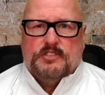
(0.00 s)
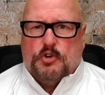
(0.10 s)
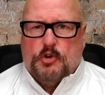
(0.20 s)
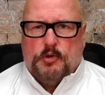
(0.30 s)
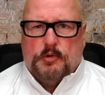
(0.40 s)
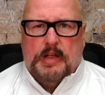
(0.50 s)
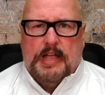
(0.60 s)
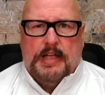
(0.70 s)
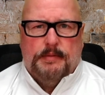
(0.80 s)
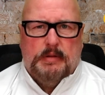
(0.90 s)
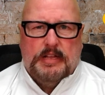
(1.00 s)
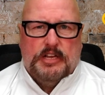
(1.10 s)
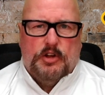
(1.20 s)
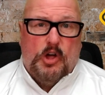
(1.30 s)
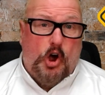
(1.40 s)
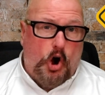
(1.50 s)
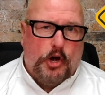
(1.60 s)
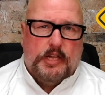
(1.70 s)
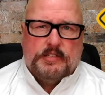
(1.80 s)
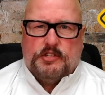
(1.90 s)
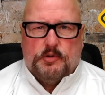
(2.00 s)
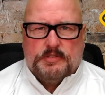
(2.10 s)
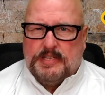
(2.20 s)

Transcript: or a harness or